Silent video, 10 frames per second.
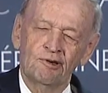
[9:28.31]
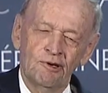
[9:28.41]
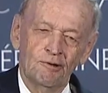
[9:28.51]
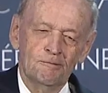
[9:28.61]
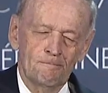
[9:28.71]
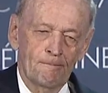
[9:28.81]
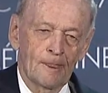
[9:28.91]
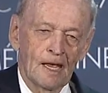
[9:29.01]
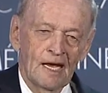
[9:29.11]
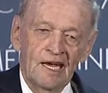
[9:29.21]
to you,
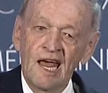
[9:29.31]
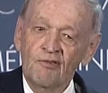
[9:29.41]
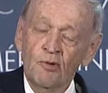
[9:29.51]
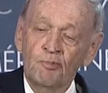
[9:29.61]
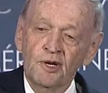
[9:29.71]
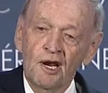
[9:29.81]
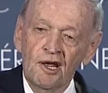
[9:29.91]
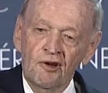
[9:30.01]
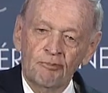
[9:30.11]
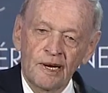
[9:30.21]
he never put a
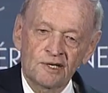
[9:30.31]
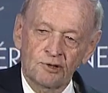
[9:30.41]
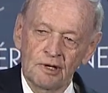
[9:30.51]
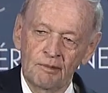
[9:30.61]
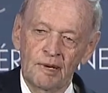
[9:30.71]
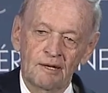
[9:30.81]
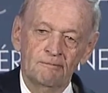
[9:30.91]
lot of pressure on me.